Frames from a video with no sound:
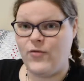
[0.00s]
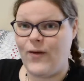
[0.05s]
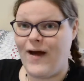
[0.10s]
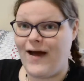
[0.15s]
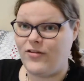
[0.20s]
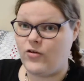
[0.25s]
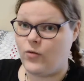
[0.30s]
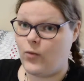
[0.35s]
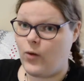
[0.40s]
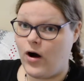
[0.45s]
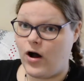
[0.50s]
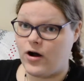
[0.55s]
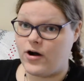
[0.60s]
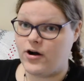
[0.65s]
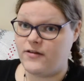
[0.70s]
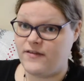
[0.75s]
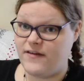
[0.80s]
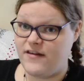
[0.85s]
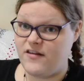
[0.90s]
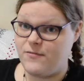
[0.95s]
you add the
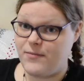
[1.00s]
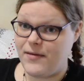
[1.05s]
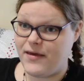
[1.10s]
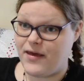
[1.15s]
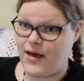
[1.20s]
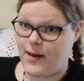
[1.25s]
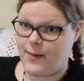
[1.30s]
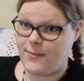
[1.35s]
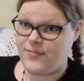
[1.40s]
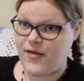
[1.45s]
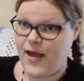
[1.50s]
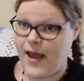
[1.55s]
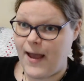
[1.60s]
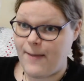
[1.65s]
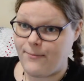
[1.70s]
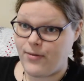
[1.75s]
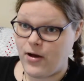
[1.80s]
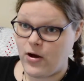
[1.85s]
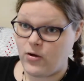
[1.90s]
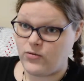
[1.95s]
water, this becomes
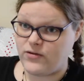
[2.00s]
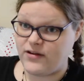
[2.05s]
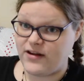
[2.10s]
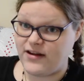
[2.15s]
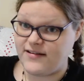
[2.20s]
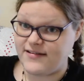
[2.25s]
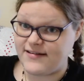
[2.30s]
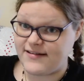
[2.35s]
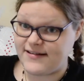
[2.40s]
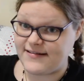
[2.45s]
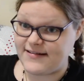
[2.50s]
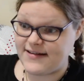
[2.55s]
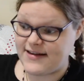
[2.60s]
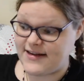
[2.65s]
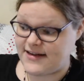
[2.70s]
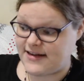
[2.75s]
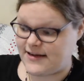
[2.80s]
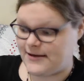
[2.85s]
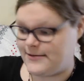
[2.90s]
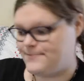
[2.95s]
a potent
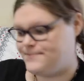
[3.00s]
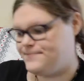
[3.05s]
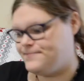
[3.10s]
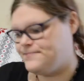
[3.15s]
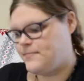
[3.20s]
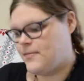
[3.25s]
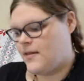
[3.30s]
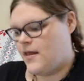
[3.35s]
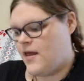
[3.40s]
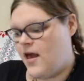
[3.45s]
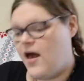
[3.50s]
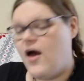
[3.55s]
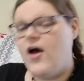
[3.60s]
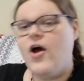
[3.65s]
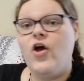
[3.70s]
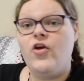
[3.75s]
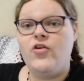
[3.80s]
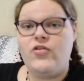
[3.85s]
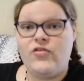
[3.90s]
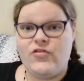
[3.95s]
tea.
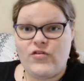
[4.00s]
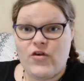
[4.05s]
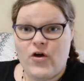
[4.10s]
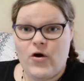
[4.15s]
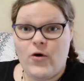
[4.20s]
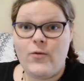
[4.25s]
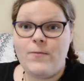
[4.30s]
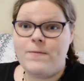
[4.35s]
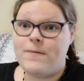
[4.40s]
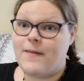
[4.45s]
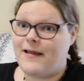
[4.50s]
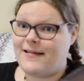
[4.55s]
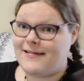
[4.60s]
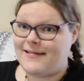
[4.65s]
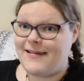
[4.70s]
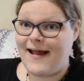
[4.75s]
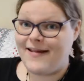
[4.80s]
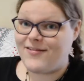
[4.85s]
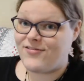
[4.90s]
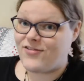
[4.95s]
So,
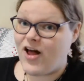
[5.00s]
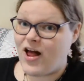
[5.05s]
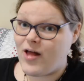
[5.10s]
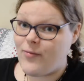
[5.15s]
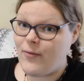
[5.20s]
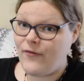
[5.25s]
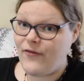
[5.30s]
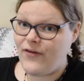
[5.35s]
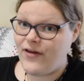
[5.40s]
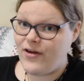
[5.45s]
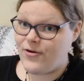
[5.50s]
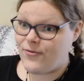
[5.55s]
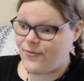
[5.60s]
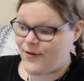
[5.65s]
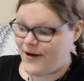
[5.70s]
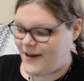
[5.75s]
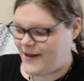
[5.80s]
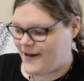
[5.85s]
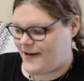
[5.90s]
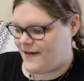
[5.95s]
let's talk about the
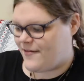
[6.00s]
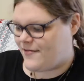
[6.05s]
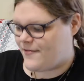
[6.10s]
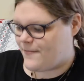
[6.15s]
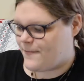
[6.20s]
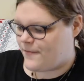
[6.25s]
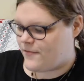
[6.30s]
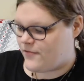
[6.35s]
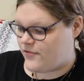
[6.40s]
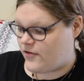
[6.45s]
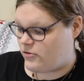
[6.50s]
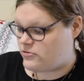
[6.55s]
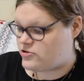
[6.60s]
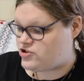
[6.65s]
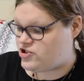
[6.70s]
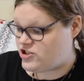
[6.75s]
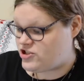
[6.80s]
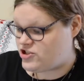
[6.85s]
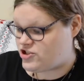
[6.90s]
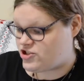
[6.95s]
ingredients. So,
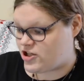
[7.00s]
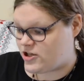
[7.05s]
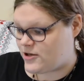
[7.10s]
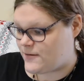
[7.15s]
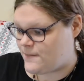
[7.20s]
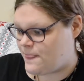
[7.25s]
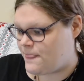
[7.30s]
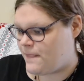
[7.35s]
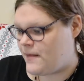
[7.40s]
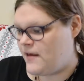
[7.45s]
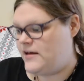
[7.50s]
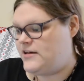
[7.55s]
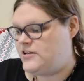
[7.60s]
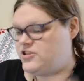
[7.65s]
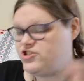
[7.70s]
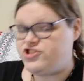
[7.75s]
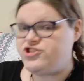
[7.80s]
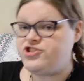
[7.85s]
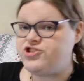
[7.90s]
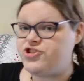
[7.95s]
ginger.
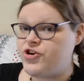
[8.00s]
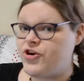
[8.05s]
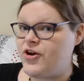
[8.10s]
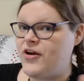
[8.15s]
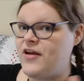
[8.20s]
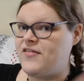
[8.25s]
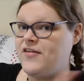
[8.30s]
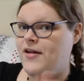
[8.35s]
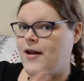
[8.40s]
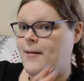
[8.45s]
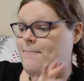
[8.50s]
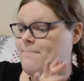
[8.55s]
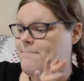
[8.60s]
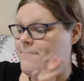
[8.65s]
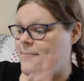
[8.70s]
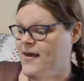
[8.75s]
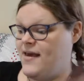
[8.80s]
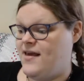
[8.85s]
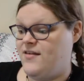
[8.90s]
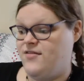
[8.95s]
Ginger is an
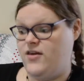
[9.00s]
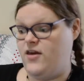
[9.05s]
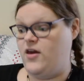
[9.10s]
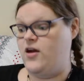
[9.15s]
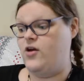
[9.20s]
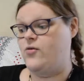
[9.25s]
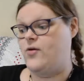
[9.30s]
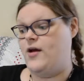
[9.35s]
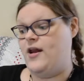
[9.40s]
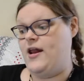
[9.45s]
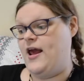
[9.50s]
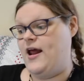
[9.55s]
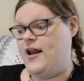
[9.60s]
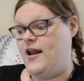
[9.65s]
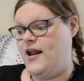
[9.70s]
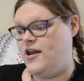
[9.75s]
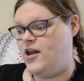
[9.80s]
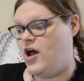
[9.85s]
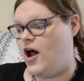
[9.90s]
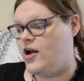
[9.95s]
amazing ingredient.
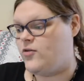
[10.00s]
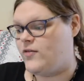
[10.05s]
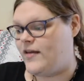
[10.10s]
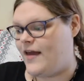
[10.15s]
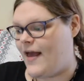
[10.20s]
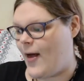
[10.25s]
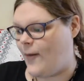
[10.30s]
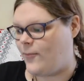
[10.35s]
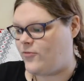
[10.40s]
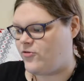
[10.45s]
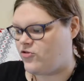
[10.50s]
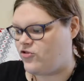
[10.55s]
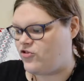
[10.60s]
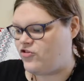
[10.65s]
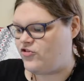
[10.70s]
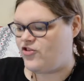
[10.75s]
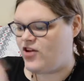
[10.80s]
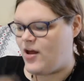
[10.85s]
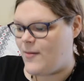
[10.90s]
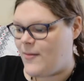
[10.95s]
It not only helps your
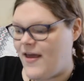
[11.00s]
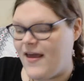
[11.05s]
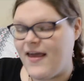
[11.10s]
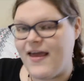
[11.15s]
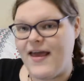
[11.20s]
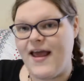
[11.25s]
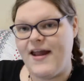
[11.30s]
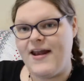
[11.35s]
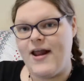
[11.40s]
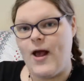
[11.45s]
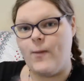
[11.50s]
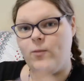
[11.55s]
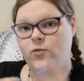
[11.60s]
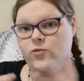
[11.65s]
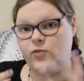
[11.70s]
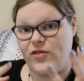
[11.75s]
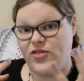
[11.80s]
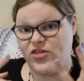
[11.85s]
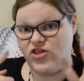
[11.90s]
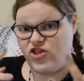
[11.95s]
stomach and
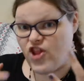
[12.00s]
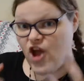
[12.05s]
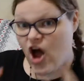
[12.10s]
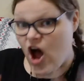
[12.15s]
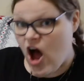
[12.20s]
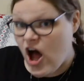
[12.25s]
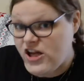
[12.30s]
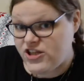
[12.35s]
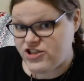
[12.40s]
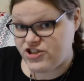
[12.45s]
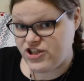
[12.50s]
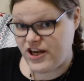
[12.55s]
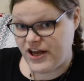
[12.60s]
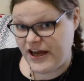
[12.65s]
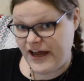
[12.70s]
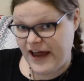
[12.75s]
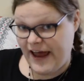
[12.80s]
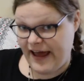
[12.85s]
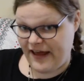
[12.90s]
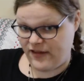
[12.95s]
helps with
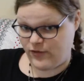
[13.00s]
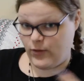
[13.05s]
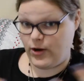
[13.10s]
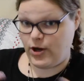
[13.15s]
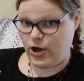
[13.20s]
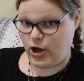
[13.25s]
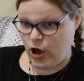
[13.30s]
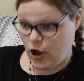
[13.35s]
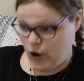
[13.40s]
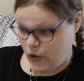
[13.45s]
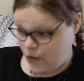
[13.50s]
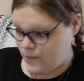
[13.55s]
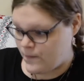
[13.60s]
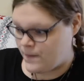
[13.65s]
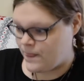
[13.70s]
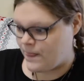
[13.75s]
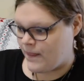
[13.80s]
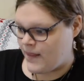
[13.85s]
nausea, as we know,